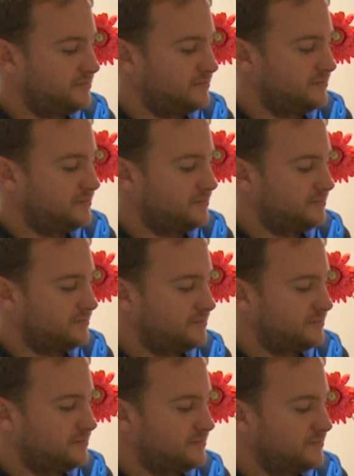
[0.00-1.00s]

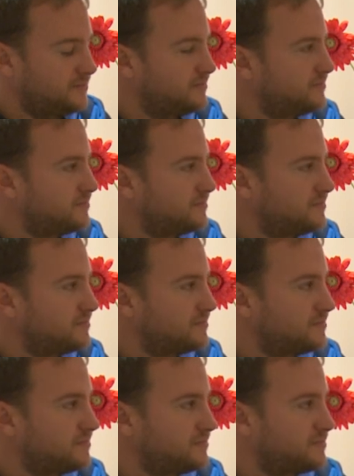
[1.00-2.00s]

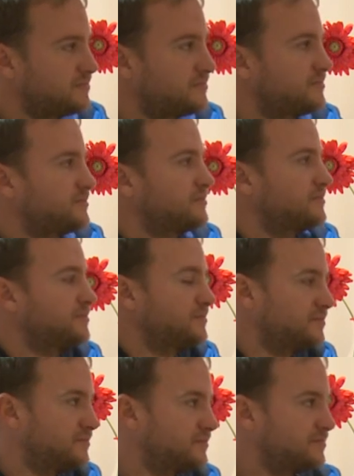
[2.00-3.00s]

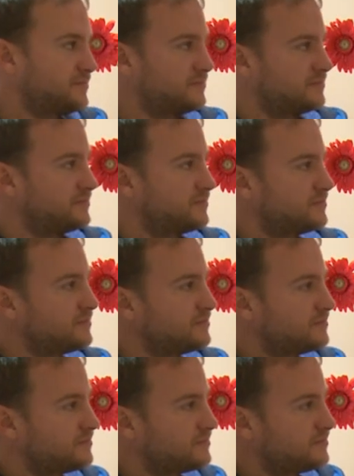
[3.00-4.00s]

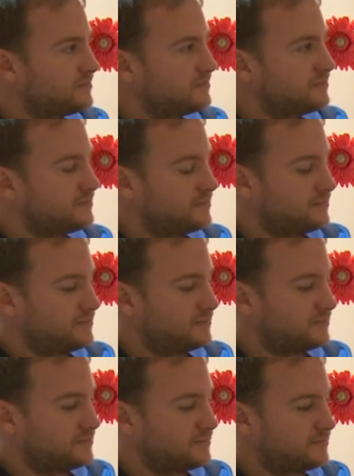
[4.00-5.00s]

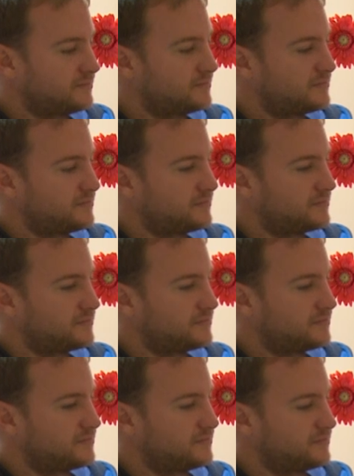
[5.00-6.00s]

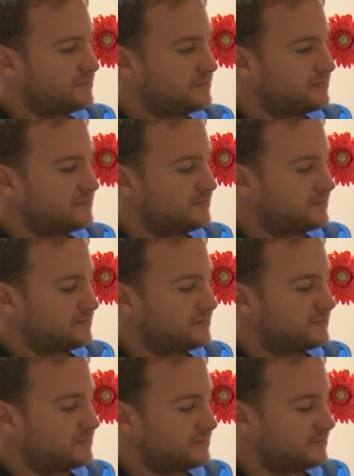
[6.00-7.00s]

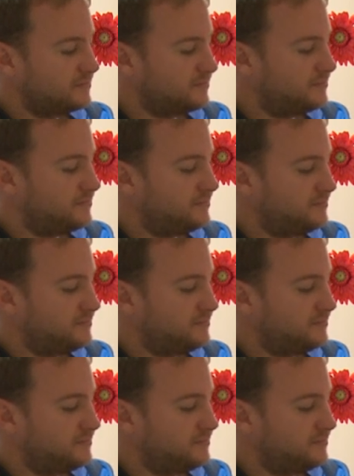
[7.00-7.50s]
No words are spoken by the person on screen.